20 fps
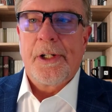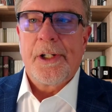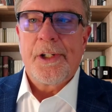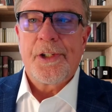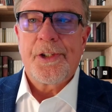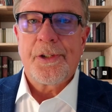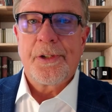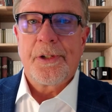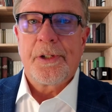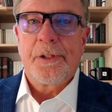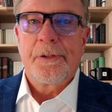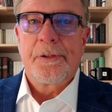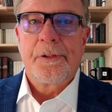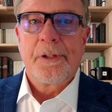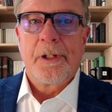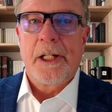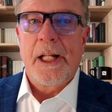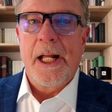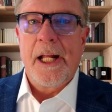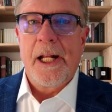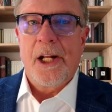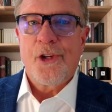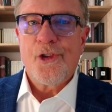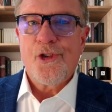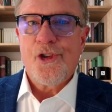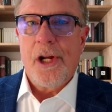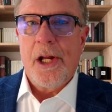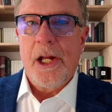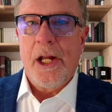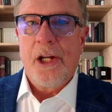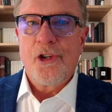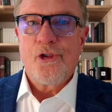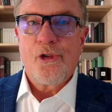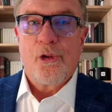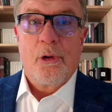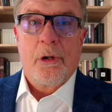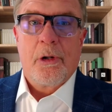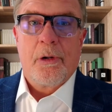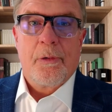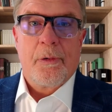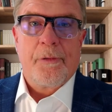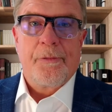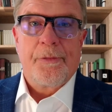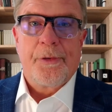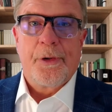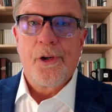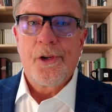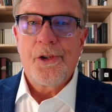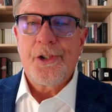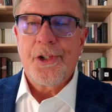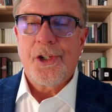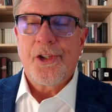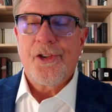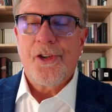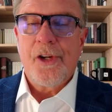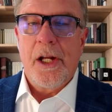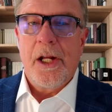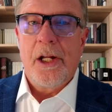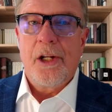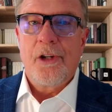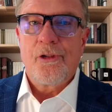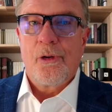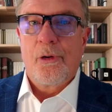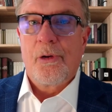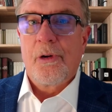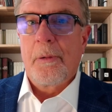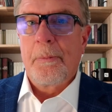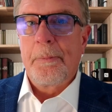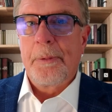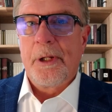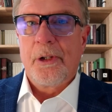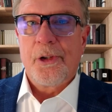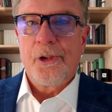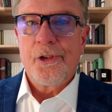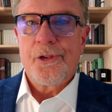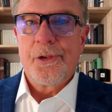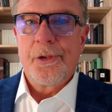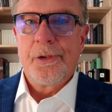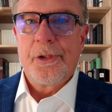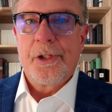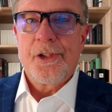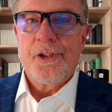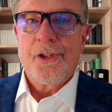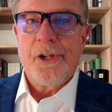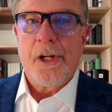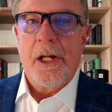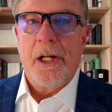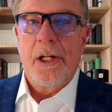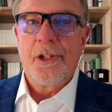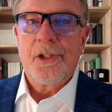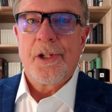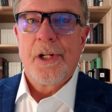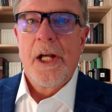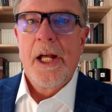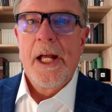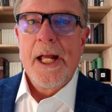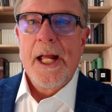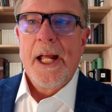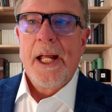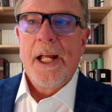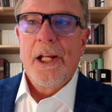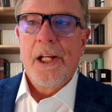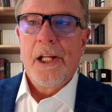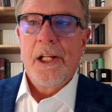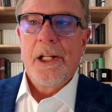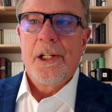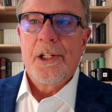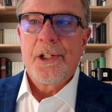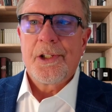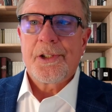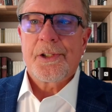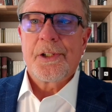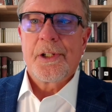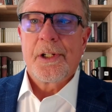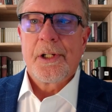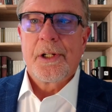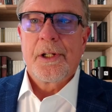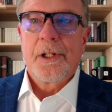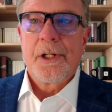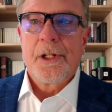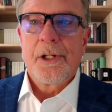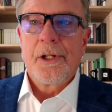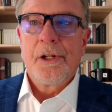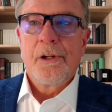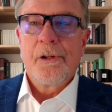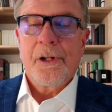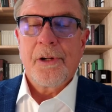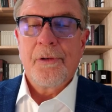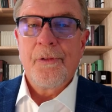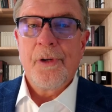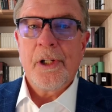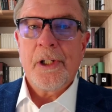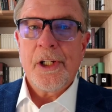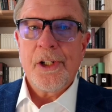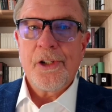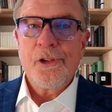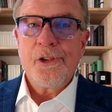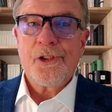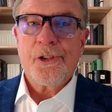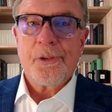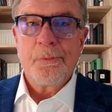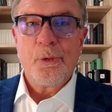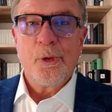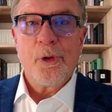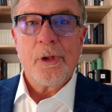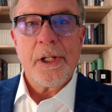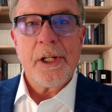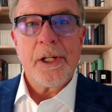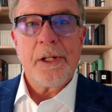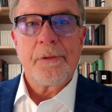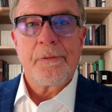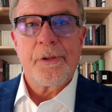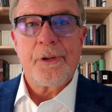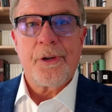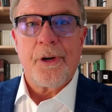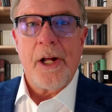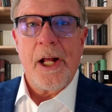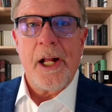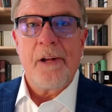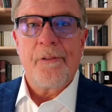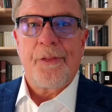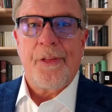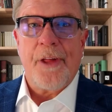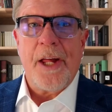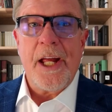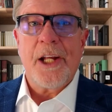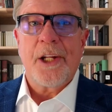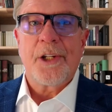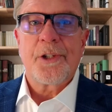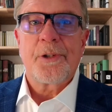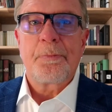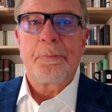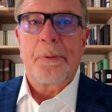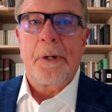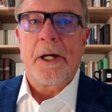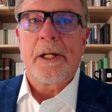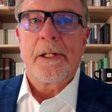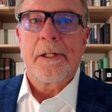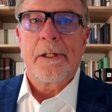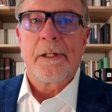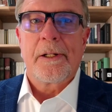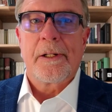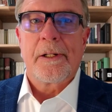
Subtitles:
it's a delayed exchange or a reverse exchange or build to suit exchange, is you can really do some really creative things, but